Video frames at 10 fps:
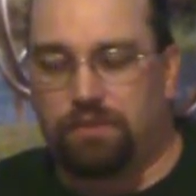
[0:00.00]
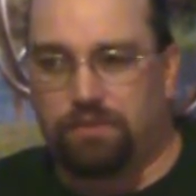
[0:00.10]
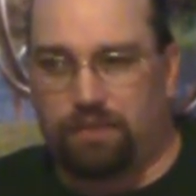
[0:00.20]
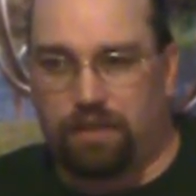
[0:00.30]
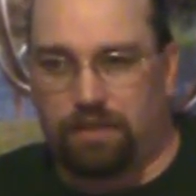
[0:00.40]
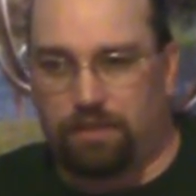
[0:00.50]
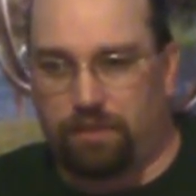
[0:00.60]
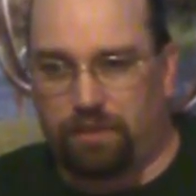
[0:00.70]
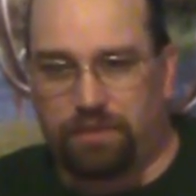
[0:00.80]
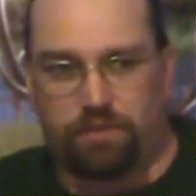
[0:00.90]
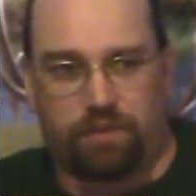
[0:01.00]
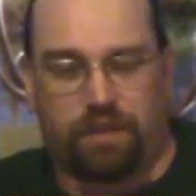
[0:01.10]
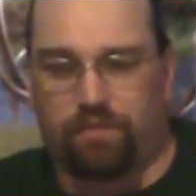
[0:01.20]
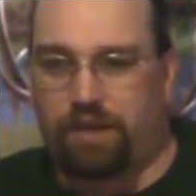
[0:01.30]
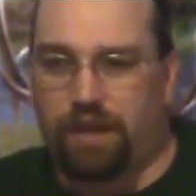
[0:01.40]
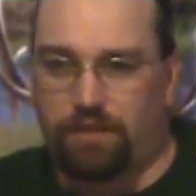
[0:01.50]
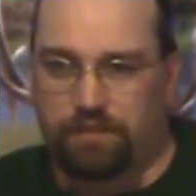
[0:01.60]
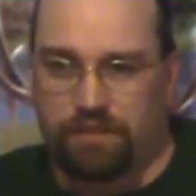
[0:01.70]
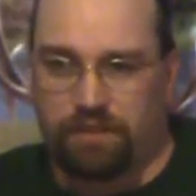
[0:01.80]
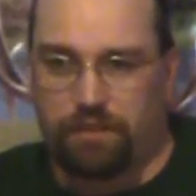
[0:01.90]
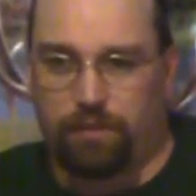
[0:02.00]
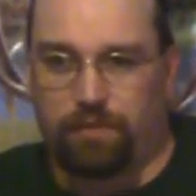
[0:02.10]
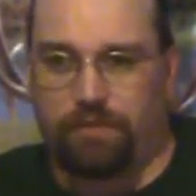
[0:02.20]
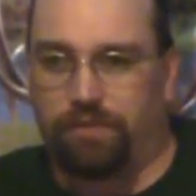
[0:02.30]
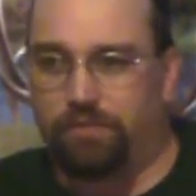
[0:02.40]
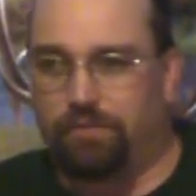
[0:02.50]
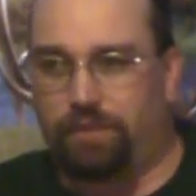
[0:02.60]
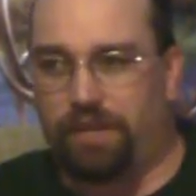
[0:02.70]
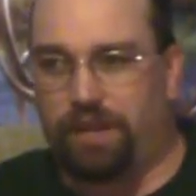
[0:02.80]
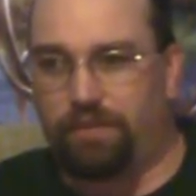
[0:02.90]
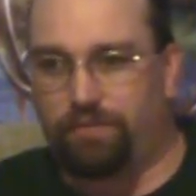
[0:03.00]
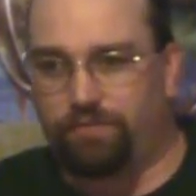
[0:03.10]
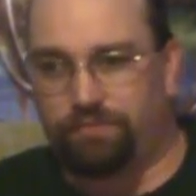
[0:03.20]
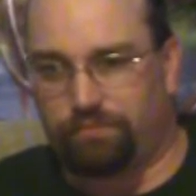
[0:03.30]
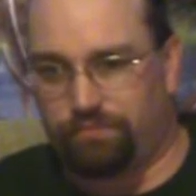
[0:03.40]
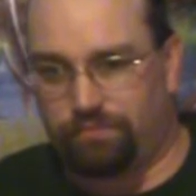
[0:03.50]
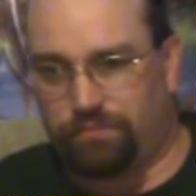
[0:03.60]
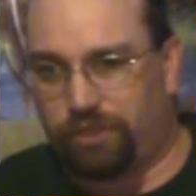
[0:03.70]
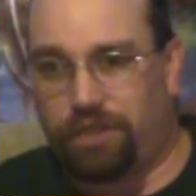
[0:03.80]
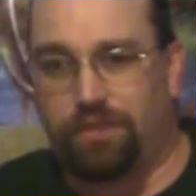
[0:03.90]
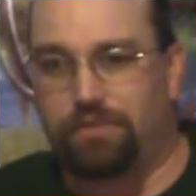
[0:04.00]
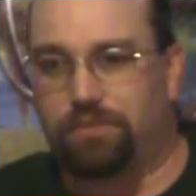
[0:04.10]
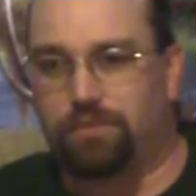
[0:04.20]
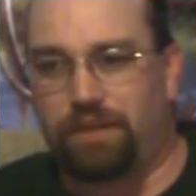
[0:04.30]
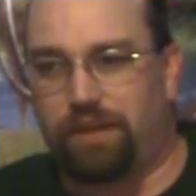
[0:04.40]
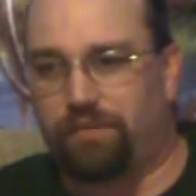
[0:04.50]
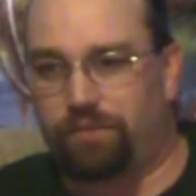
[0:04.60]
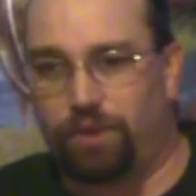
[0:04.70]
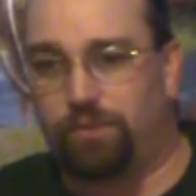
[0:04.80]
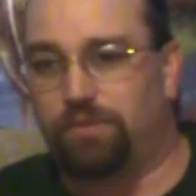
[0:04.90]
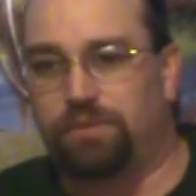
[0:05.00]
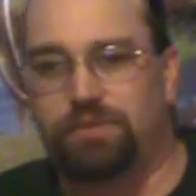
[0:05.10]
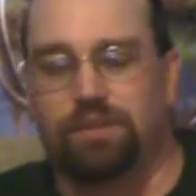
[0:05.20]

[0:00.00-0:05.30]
Luckily with us, we have cows in the neighborhood, we have chickens, we have goats,